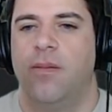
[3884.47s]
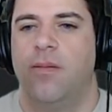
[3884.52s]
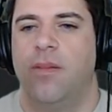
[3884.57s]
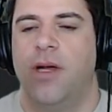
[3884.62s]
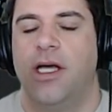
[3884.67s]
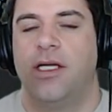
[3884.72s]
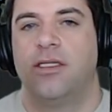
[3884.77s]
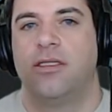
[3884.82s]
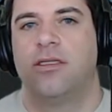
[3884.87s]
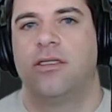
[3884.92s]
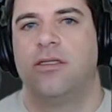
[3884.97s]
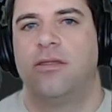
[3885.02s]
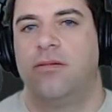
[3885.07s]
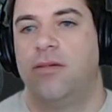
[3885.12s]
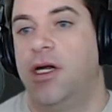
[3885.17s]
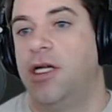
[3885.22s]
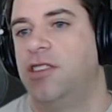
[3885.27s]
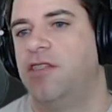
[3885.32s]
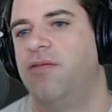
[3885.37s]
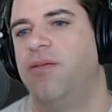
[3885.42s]
has
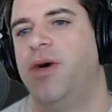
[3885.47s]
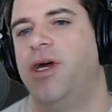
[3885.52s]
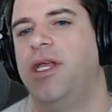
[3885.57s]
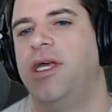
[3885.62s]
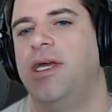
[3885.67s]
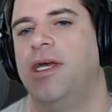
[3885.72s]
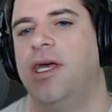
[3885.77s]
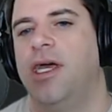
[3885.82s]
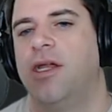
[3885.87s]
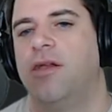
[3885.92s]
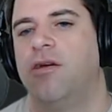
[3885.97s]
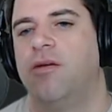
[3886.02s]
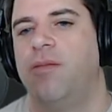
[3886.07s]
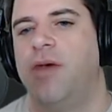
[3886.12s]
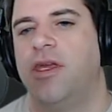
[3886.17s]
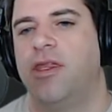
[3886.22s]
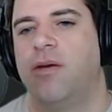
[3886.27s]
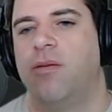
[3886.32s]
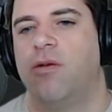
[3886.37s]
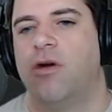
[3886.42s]
tons of money and could
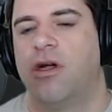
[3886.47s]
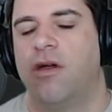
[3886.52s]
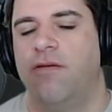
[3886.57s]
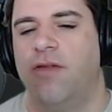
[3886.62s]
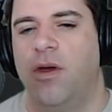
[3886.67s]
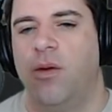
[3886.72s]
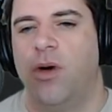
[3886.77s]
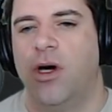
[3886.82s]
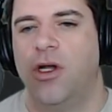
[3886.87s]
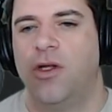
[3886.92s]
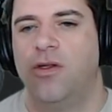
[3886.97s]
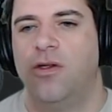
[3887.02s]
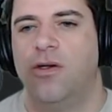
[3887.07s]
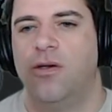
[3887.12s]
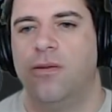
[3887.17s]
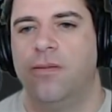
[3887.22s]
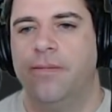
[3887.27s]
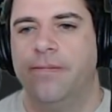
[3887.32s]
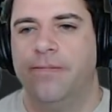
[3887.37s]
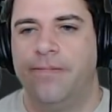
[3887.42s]
make them work if they wanted
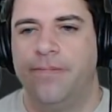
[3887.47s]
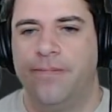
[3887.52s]
to.